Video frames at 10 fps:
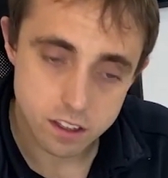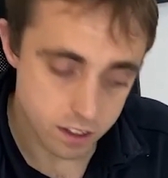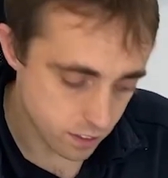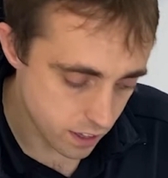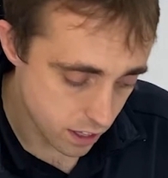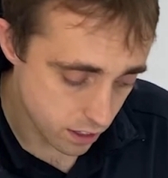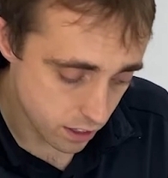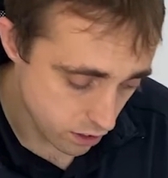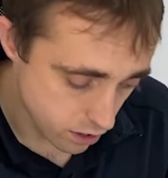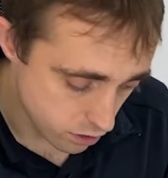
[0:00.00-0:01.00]
and then
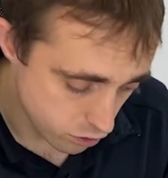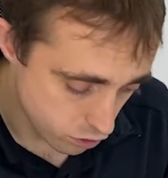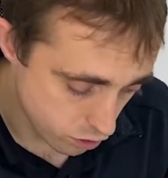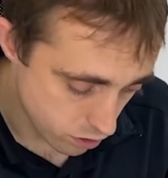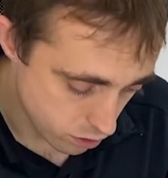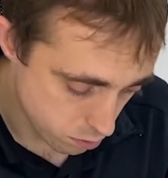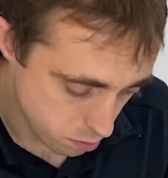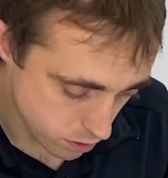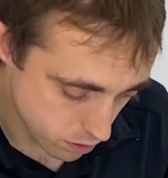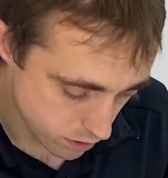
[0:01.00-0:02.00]
just
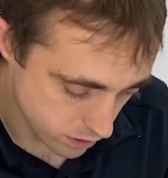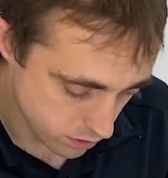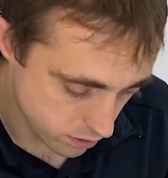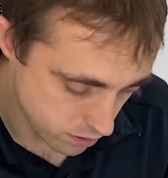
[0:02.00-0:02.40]
behind